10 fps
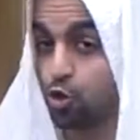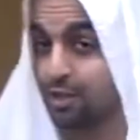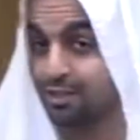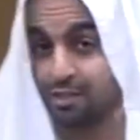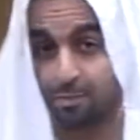
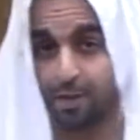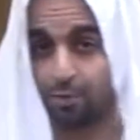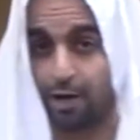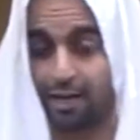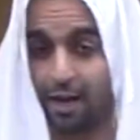shouldn't speak
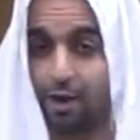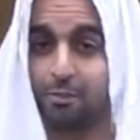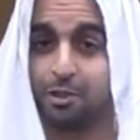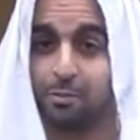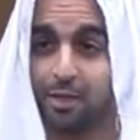right now.
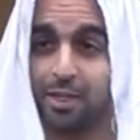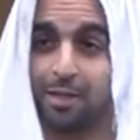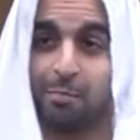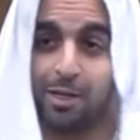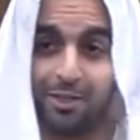I'm
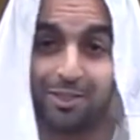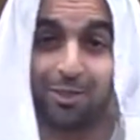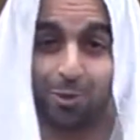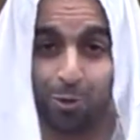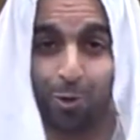speaking because
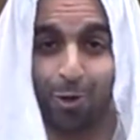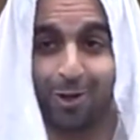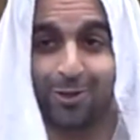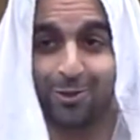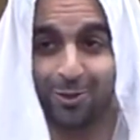it's a
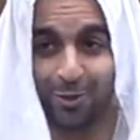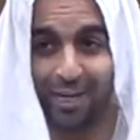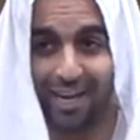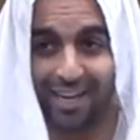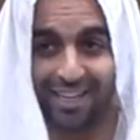tutorial, so it's
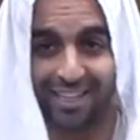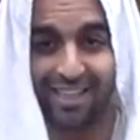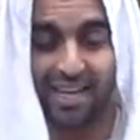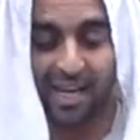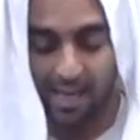okay.
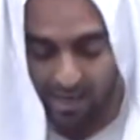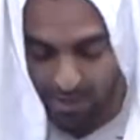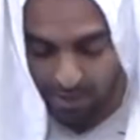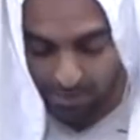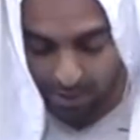
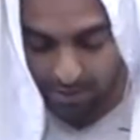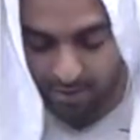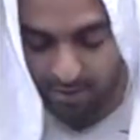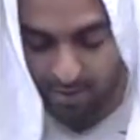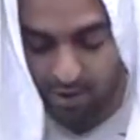
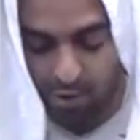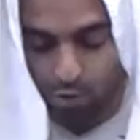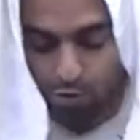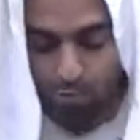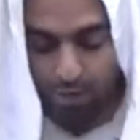But
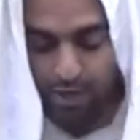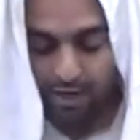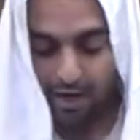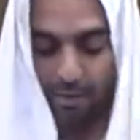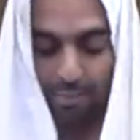you bring
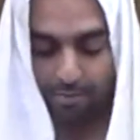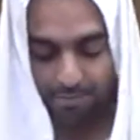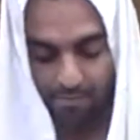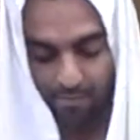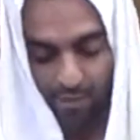it up,
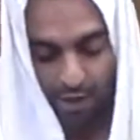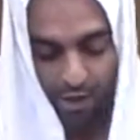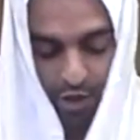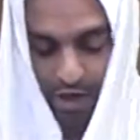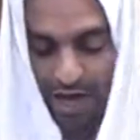
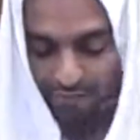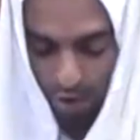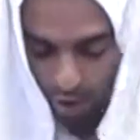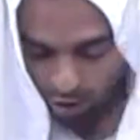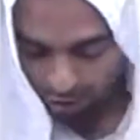and you're going to
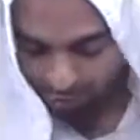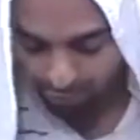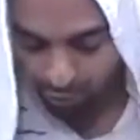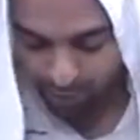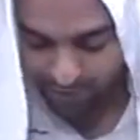have all
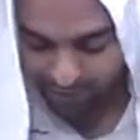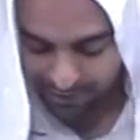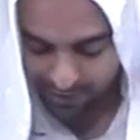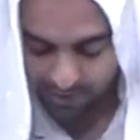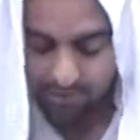4
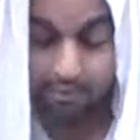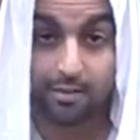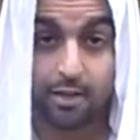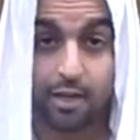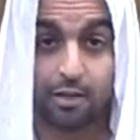tzitzit
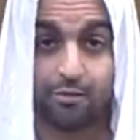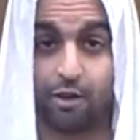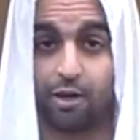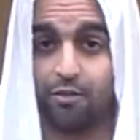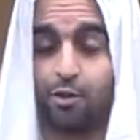in
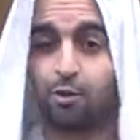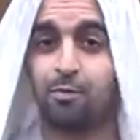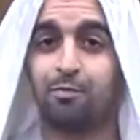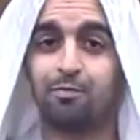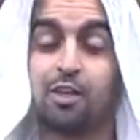front of you.
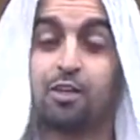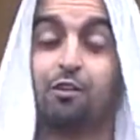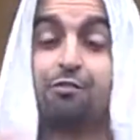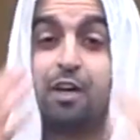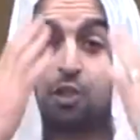
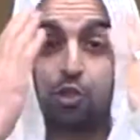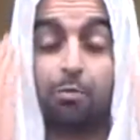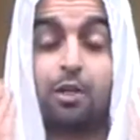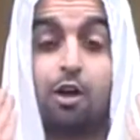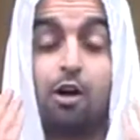Your face
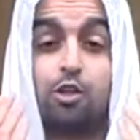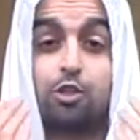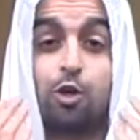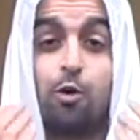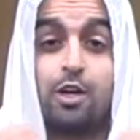should be
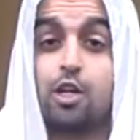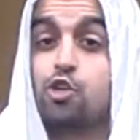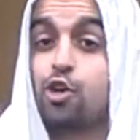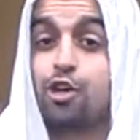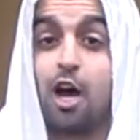showing. It
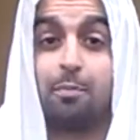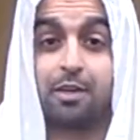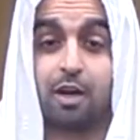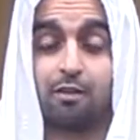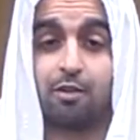should not
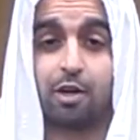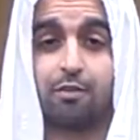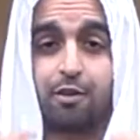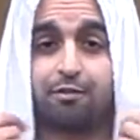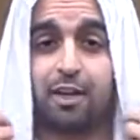be covered.
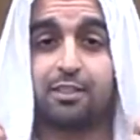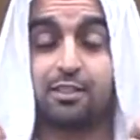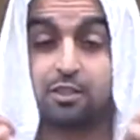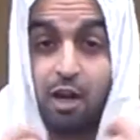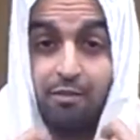If your face
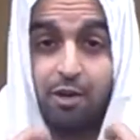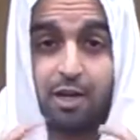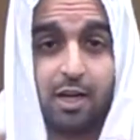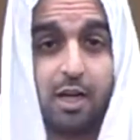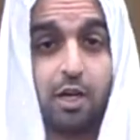is
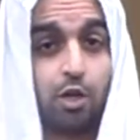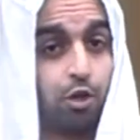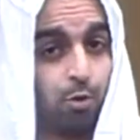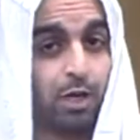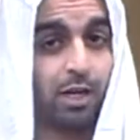covered, you're
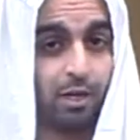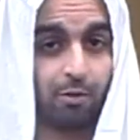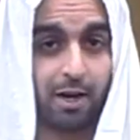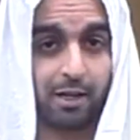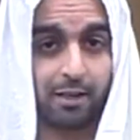doing it
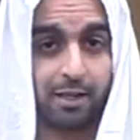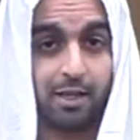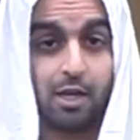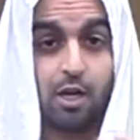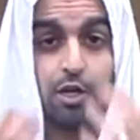incorrectly.
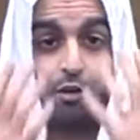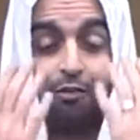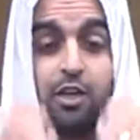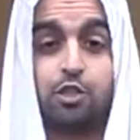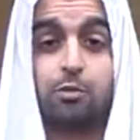Your
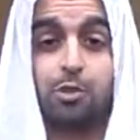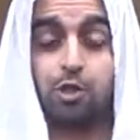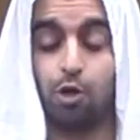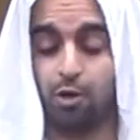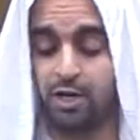face should be
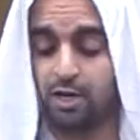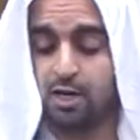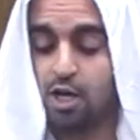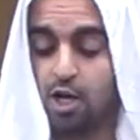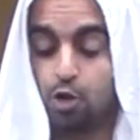showing.
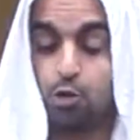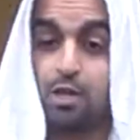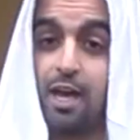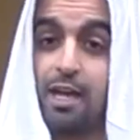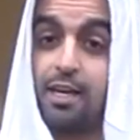You
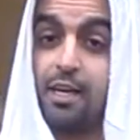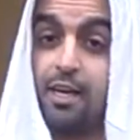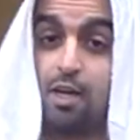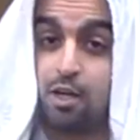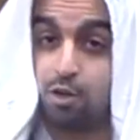take
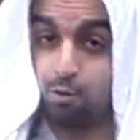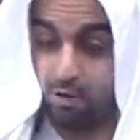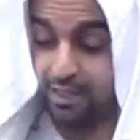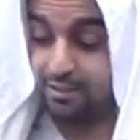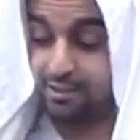the
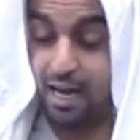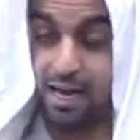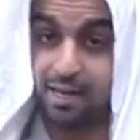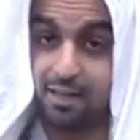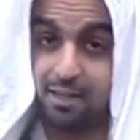right
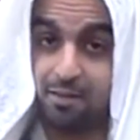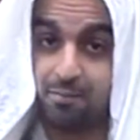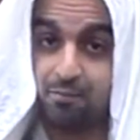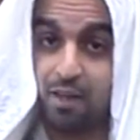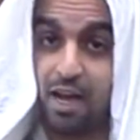side
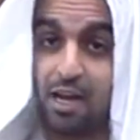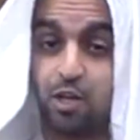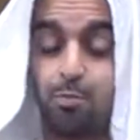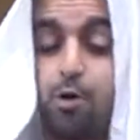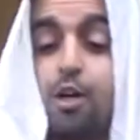and
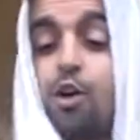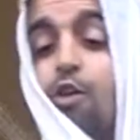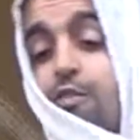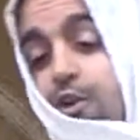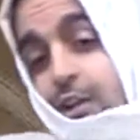you put it
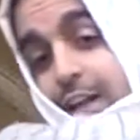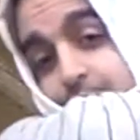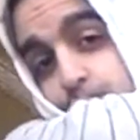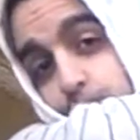over your left